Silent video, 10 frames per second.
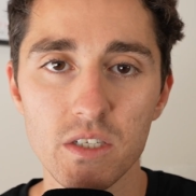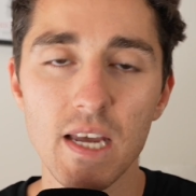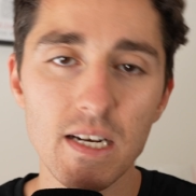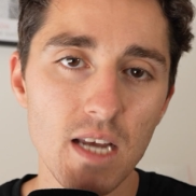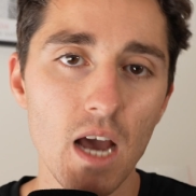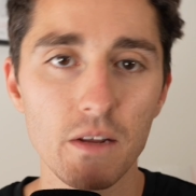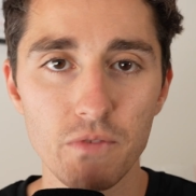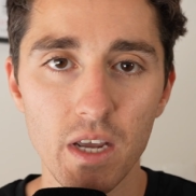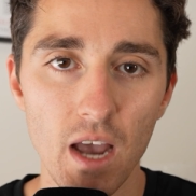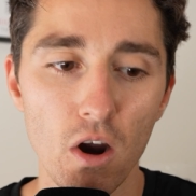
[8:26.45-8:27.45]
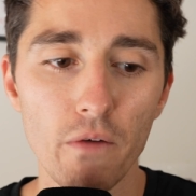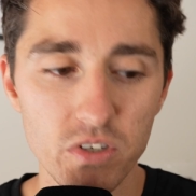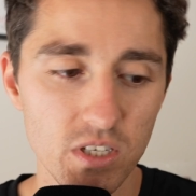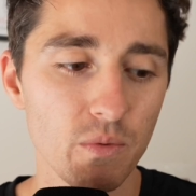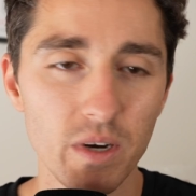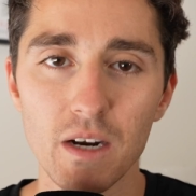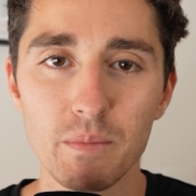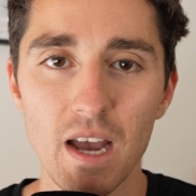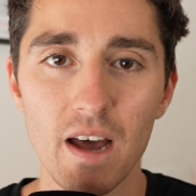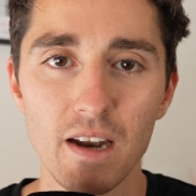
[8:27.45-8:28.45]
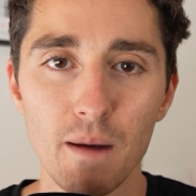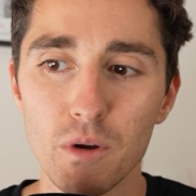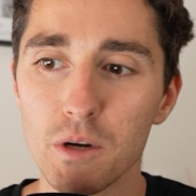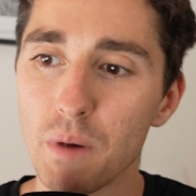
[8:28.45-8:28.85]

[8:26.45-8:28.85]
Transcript: Get down if you can. Obviously, we're going to be outnumbered,